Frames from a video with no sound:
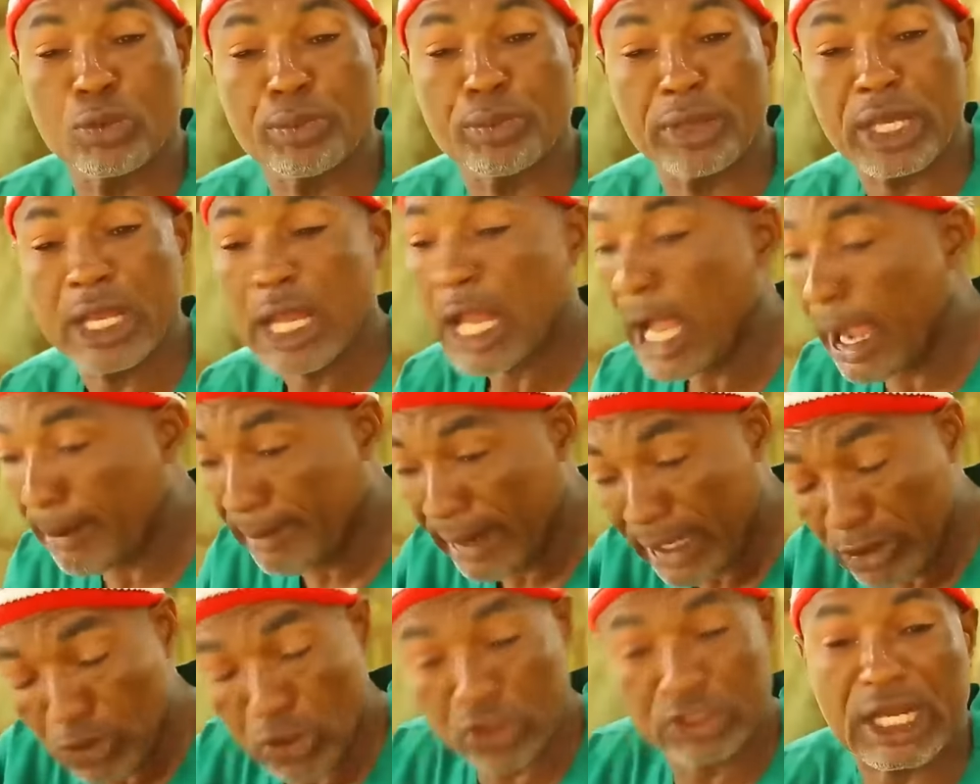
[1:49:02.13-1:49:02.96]
Am I not
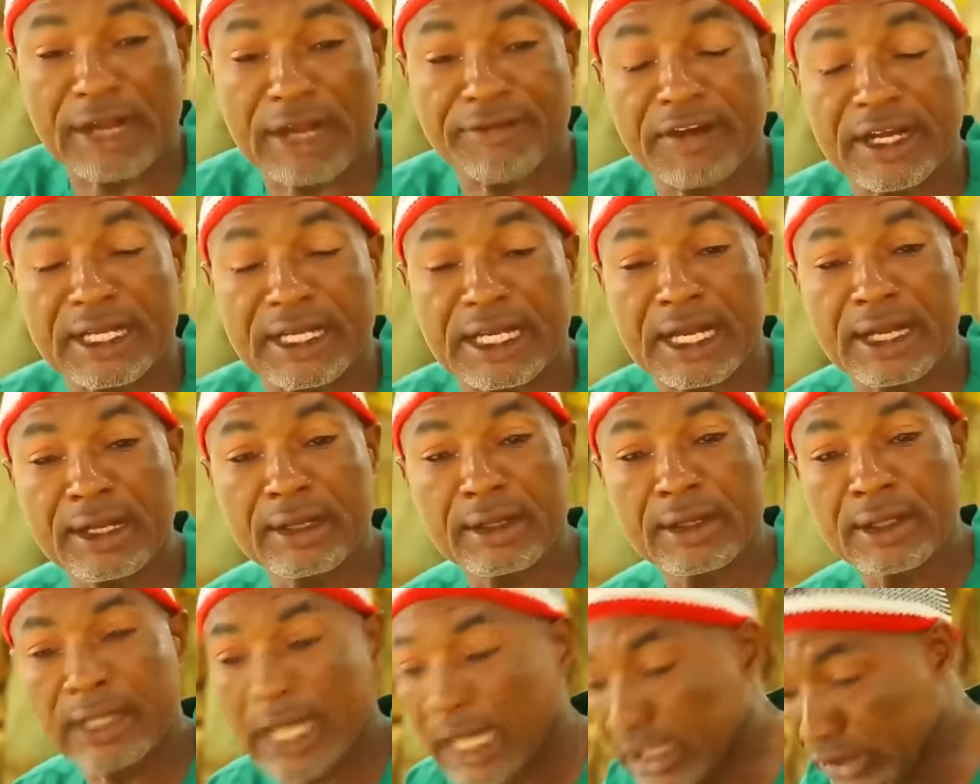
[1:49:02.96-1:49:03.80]
her father? Can't
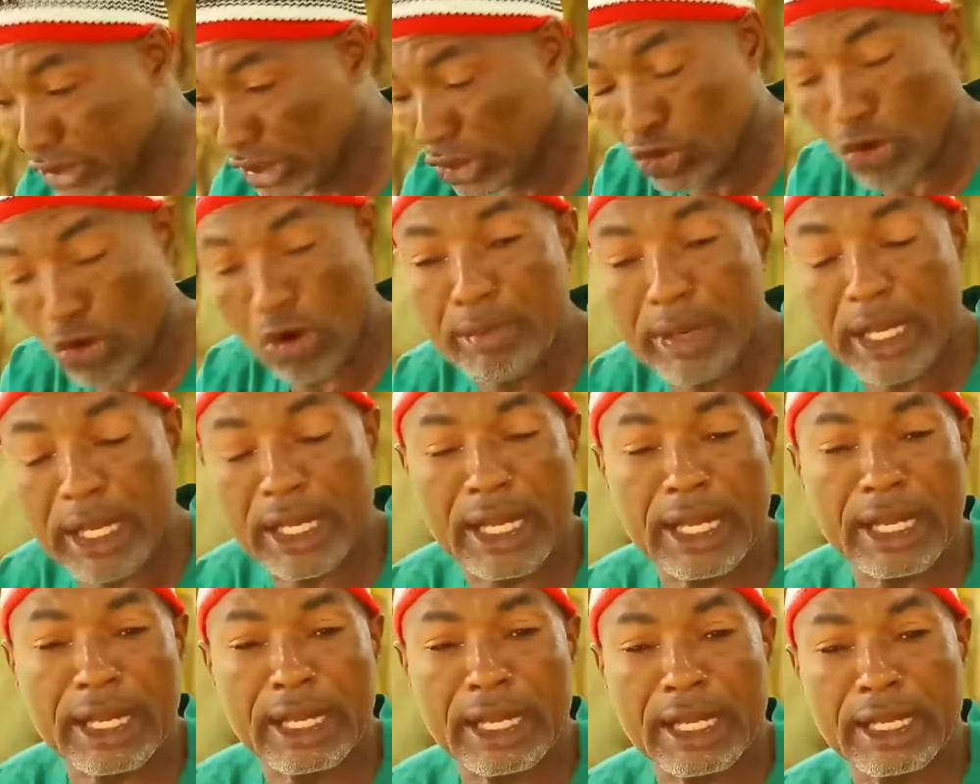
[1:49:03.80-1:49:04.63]
she come here
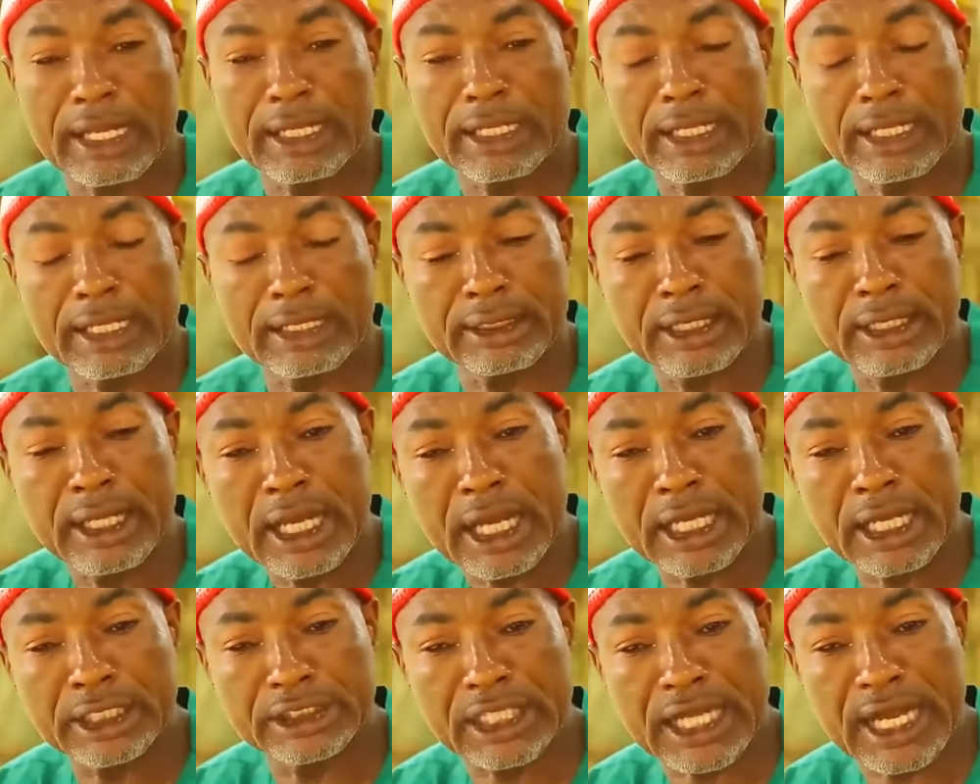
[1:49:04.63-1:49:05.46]
and share
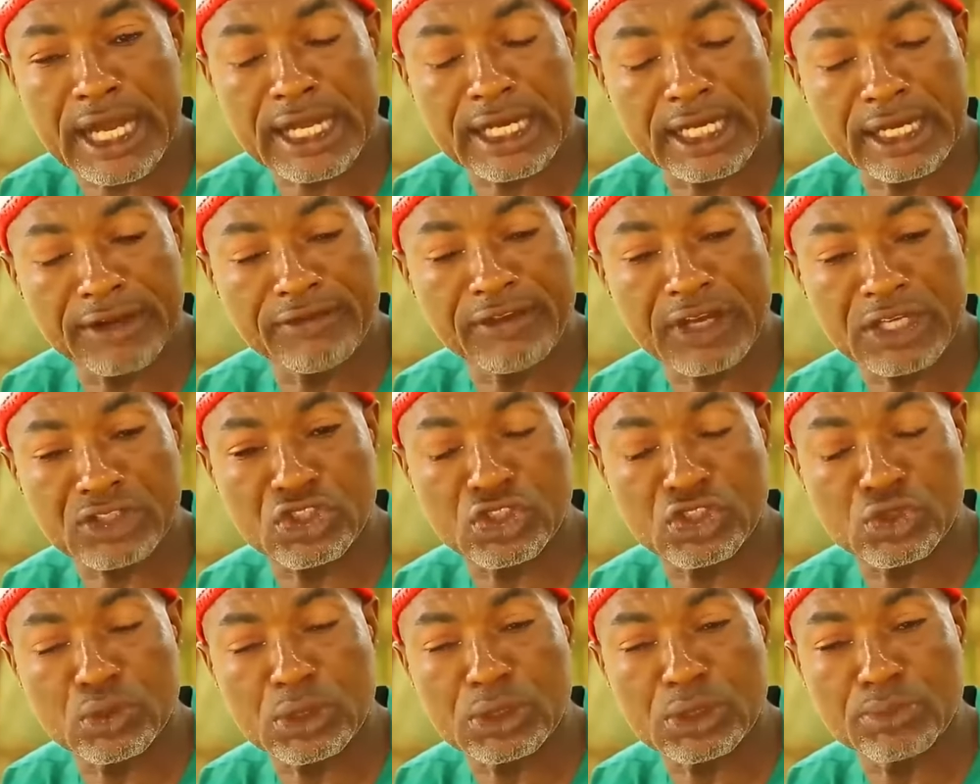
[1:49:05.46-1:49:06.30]
her grievances with me?